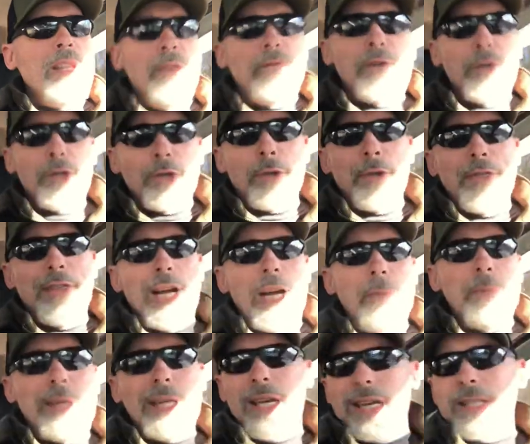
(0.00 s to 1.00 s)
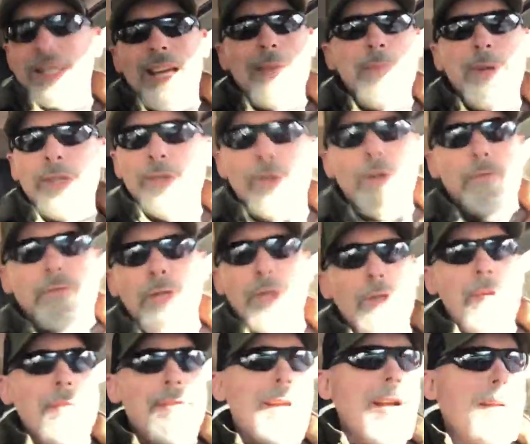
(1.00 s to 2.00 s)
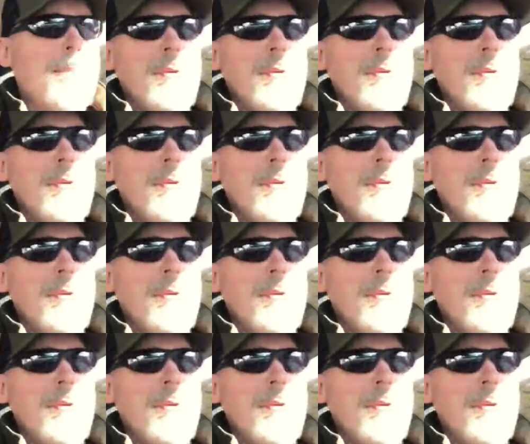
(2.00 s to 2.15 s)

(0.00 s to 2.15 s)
physical therapy, because I've been doing physical therapy